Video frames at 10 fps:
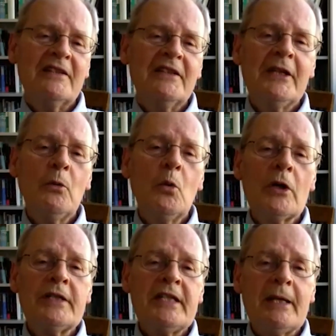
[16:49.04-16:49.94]
they
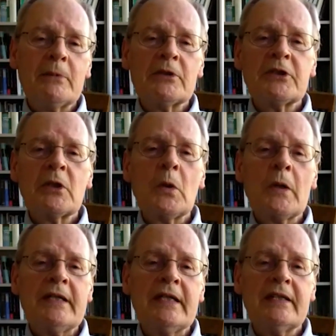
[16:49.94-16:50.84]
weren't able to
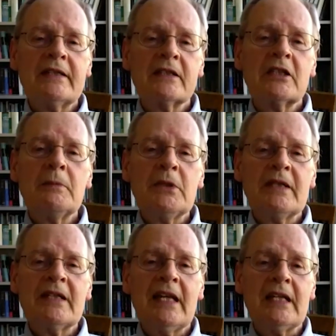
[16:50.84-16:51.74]
coordinate and
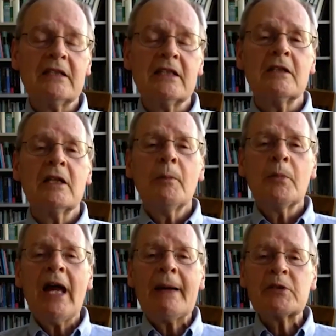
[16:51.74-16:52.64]
communicate and
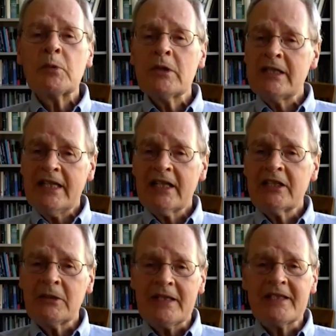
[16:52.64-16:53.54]
perhaps were in
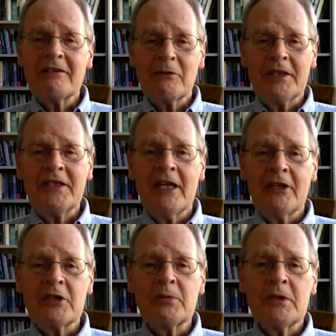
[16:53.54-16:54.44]
ignorance of what the
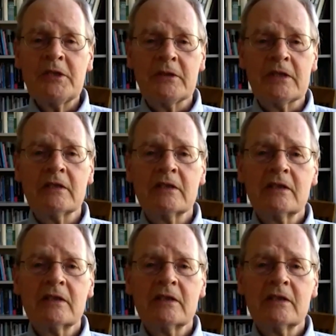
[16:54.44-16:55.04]
others were doing.